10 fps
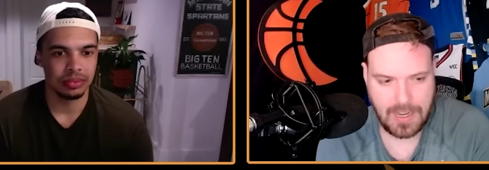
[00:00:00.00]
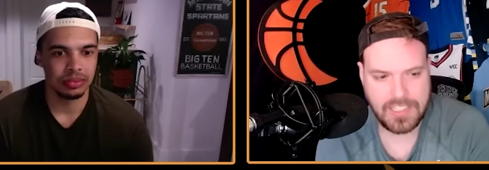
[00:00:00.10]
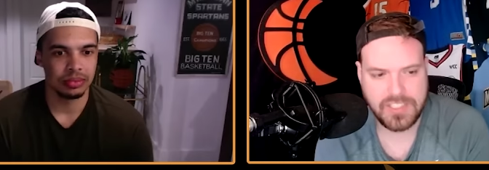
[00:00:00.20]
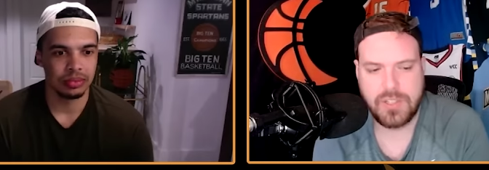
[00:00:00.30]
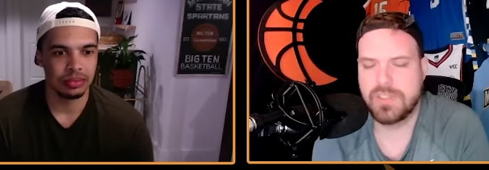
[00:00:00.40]

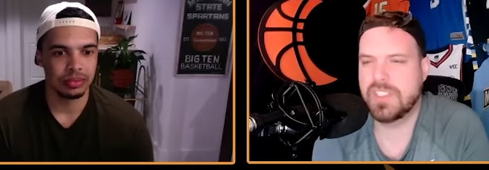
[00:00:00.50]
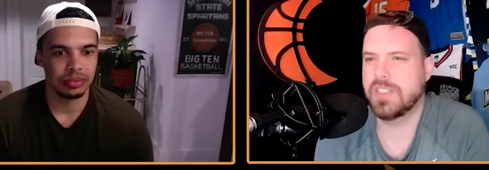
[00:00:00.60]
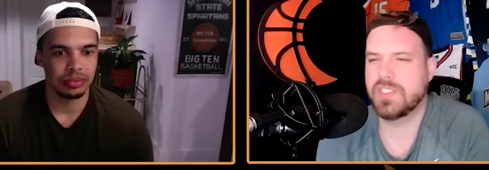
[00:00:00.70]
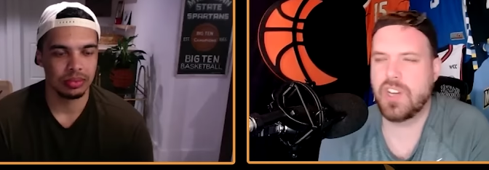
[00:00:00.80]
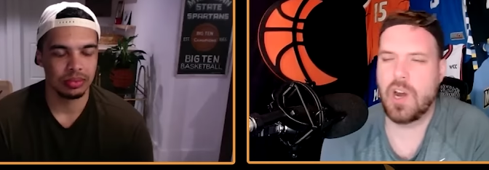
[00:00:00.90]
Speaker 1: just don't see
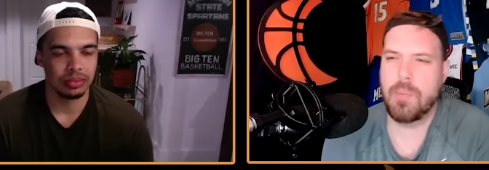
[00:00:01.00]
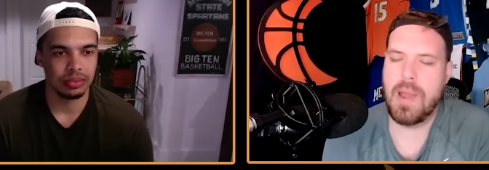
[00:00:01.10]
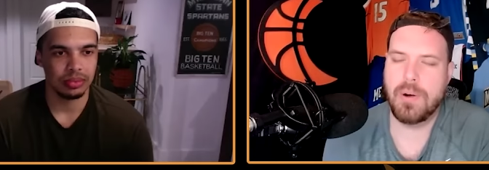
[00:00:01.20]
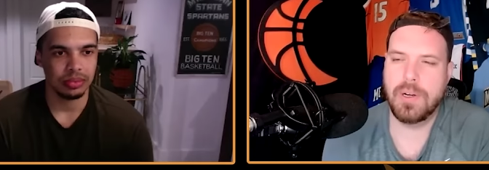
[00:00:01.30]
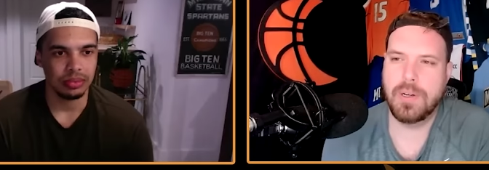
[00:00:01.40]
the star
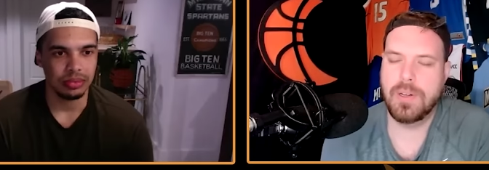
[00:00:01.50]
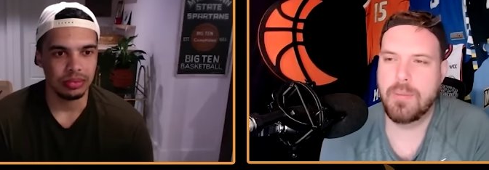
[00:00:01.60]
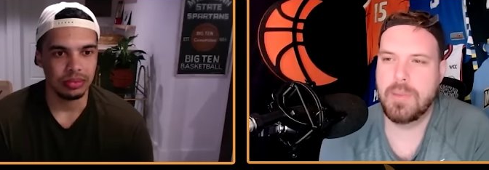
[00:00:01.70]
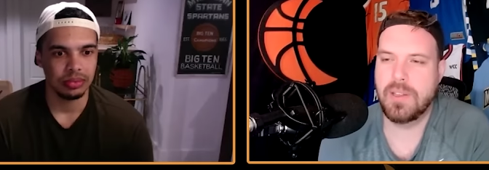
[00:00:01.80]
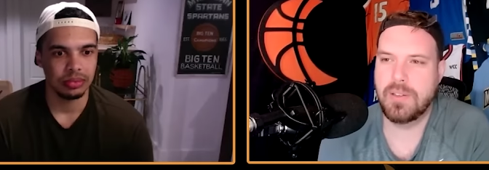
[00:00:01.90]
power. I
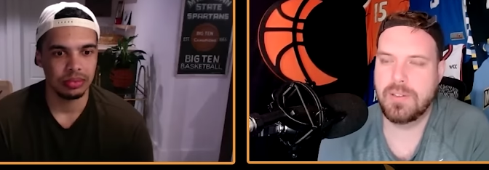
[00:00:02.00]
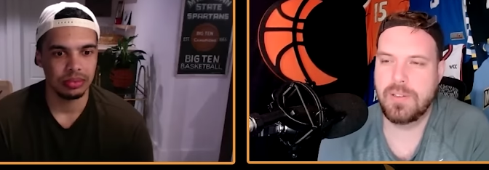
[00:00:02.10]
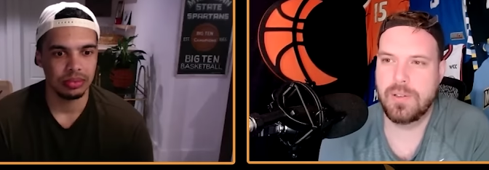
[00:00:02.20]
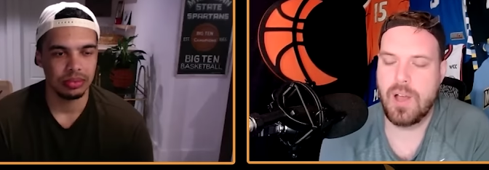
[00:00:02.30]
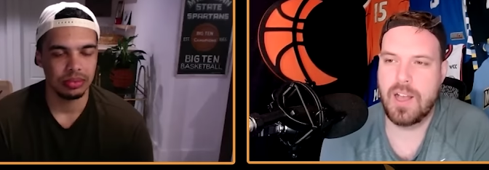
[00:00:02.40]
mean,
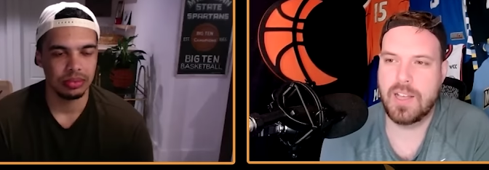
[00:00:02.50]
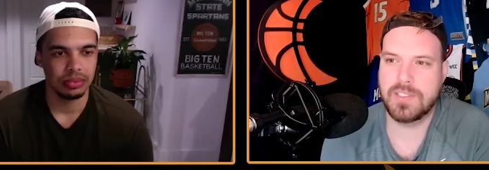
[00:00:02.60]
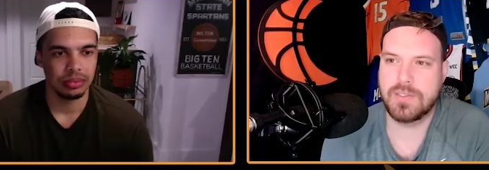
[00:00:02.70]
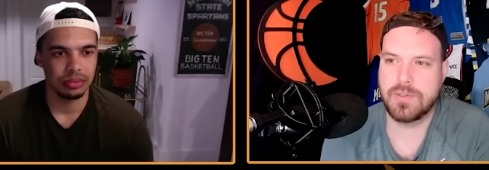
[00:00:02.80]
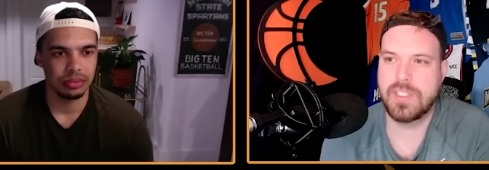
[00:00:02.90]
you
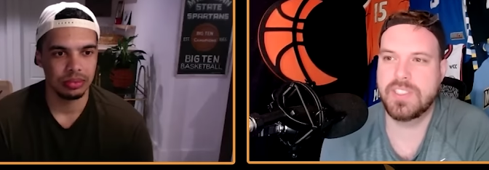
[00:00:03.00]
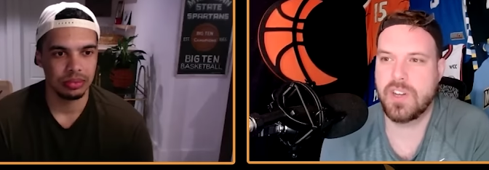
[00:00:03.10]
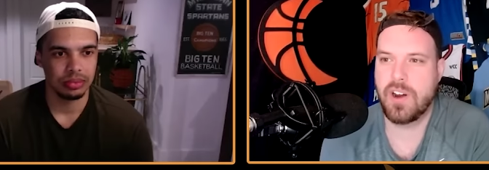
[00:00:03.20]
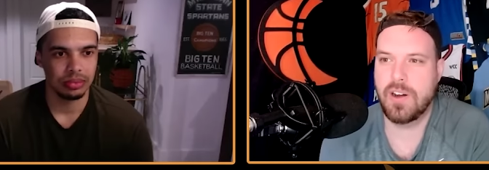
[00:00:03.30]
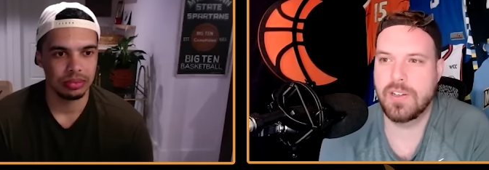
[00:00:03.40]
lost 3
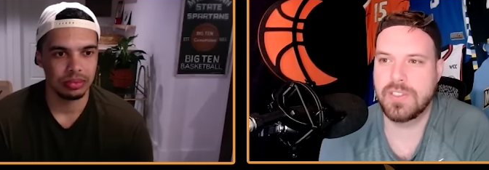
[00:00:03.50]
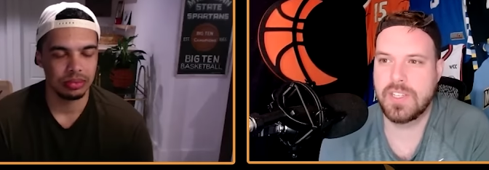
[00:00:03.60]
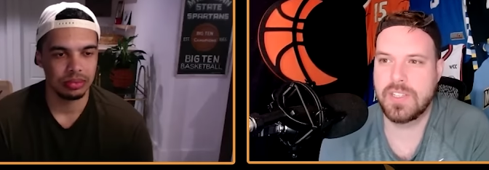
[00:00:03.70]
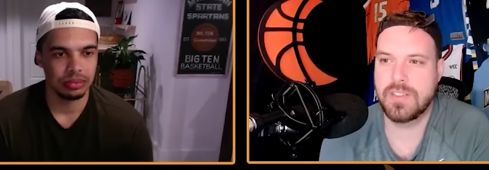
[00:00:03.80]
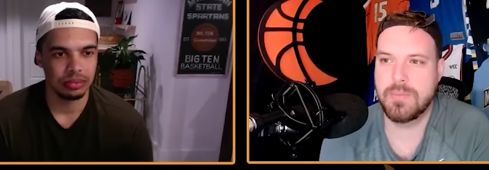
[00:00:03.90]
stars,
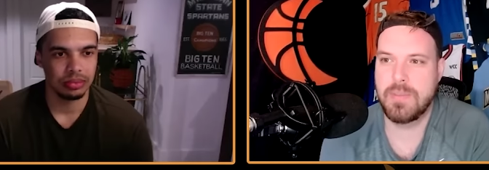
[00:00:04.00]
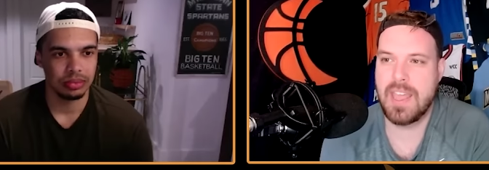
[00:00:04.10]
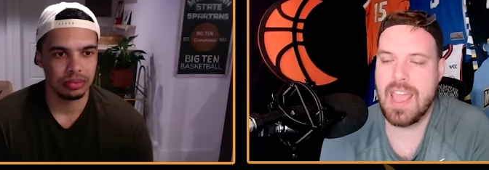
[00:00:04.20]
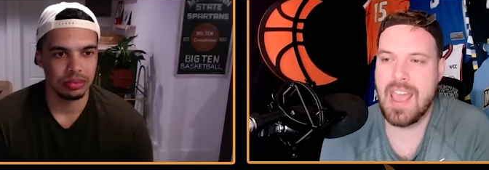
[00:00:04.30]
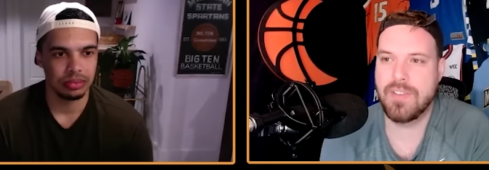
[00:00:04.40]
and to me,
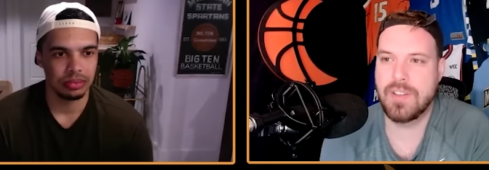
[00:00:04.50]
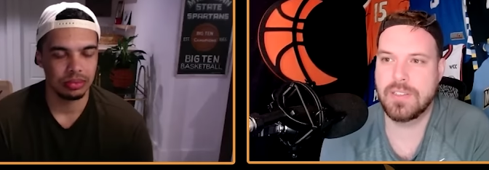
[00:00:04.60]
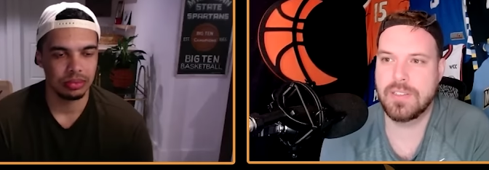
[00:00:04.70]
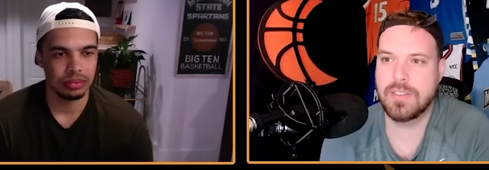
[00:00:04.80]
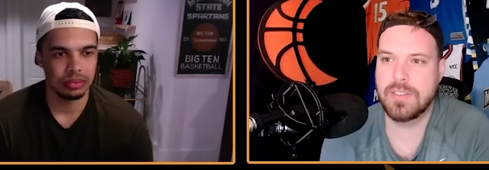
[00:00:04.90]
they haven't
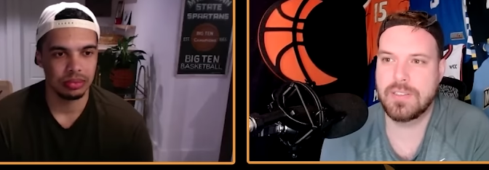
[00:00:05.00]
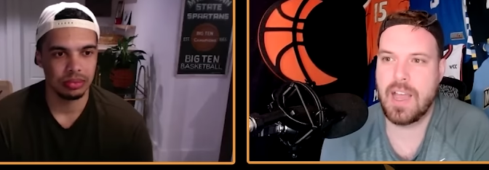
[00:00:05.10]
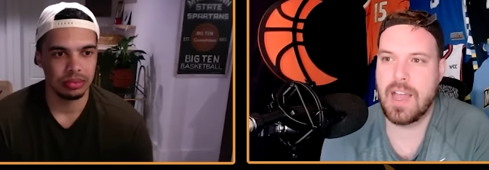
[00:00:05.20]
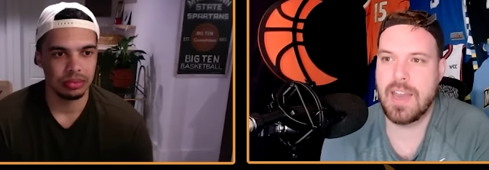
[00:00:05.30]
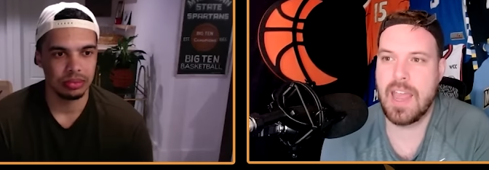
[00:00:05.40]

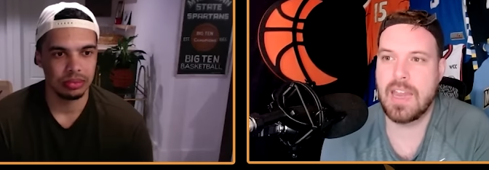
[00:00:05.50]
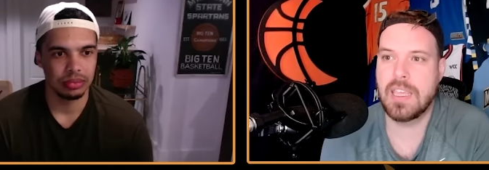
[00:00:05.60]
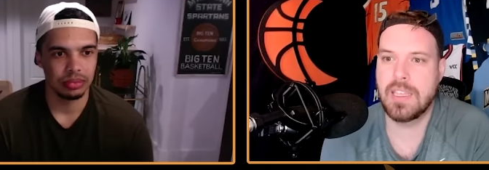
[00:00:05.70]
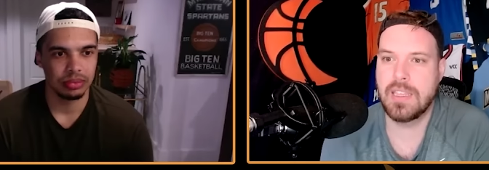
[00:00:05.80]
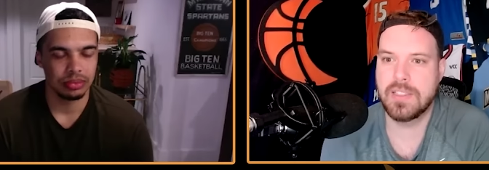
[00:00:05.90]
gotten
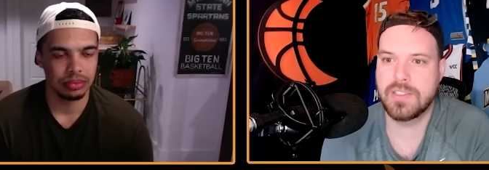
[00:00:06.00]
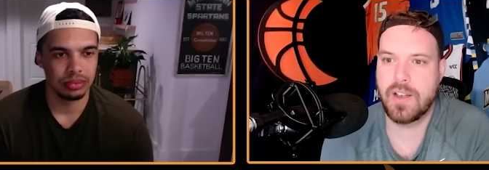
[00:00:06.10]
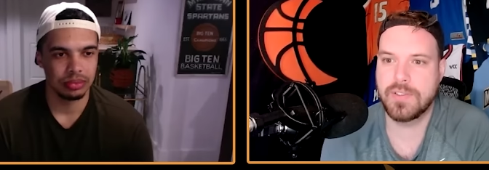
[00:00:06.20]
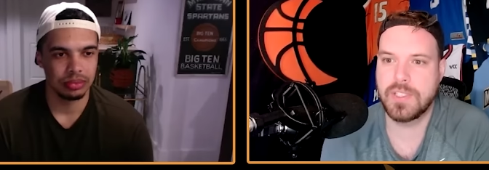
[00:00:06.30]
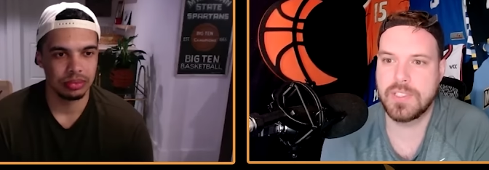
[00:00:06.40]
any this
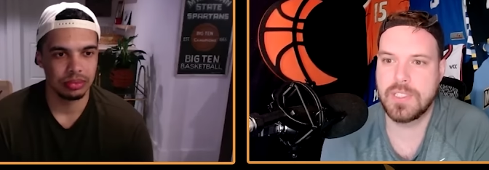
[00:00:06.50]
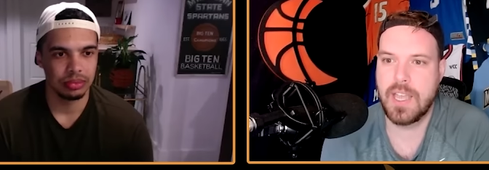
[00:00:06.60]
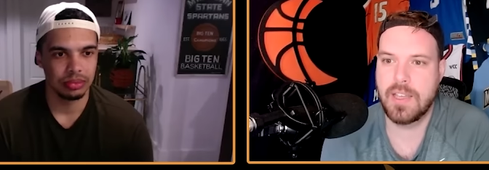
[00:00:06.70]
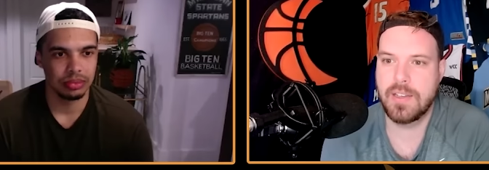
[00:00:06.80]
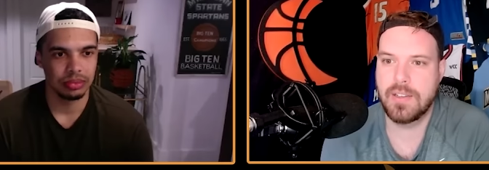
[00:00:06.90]
offseason
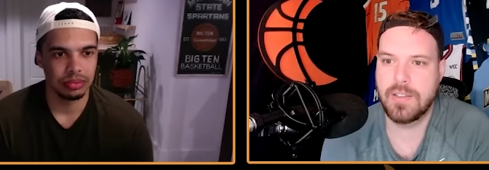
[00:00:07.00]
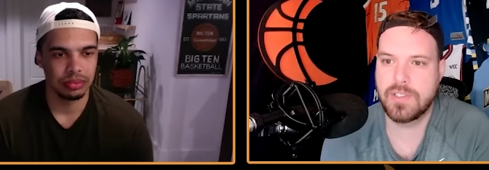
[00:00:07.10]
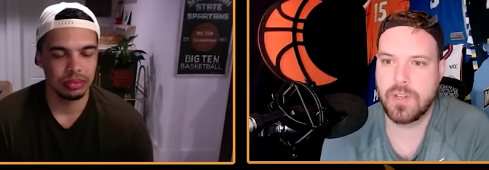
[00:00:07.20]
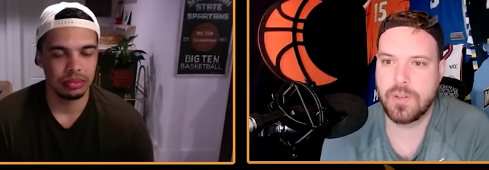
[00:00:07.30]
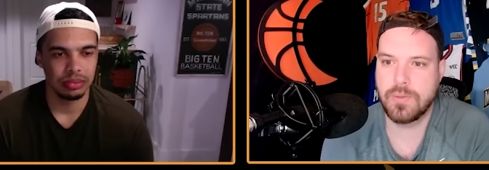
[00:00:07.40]
yet.
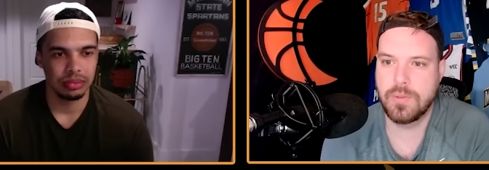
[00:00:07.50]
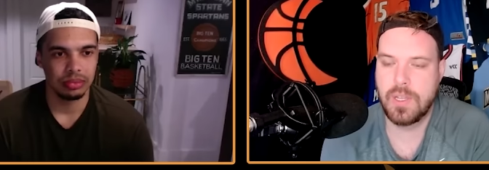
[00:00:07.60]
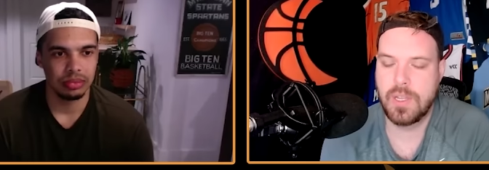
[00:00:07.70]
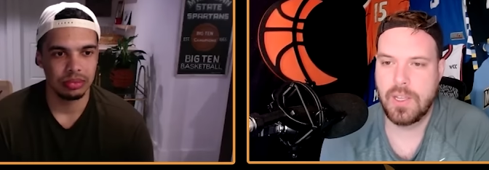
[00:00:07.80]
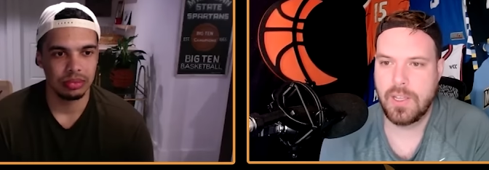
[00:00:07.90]
So
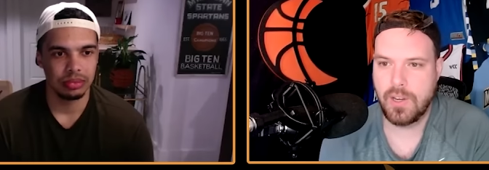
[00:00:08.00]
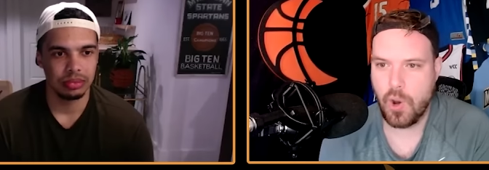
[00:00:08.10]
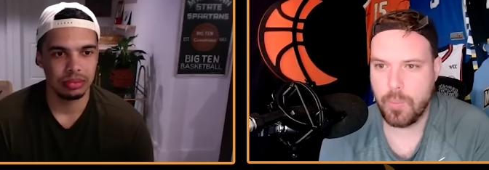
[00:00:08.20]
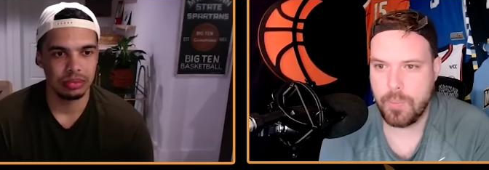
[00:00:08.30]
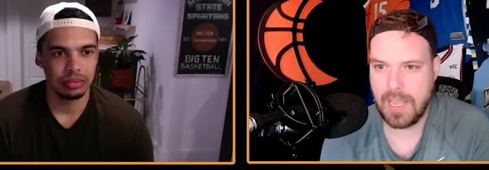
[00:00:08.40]
you're
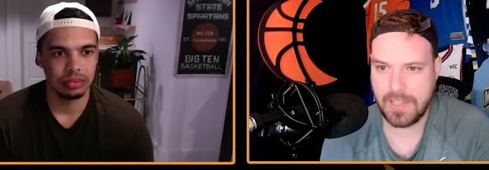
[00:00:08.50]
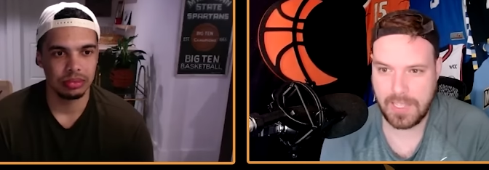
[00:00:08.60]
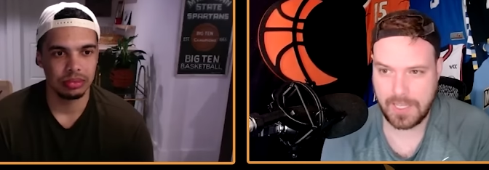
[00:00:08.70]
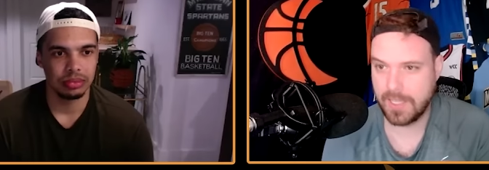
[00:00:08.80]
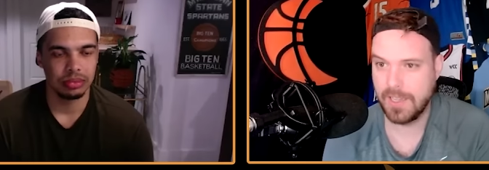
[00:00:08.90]
hoping on
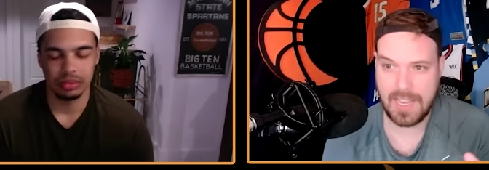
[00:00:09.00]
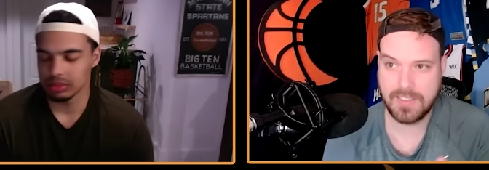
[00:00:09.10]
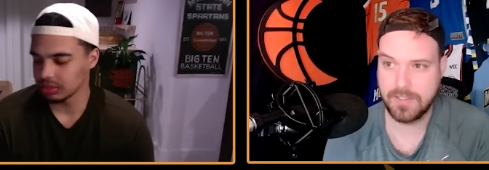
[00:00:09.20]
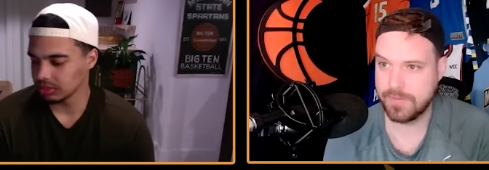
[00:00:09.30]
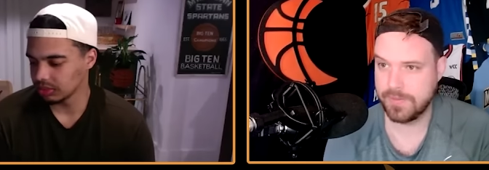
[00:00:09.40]
like a
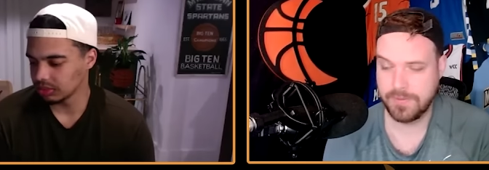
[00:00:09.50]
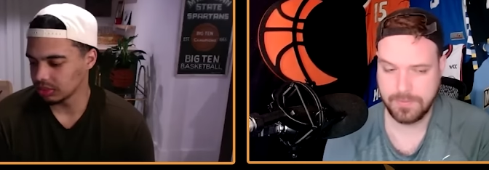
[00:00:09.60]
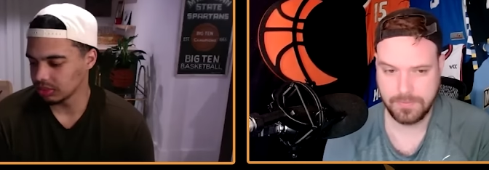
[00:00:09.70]
collective,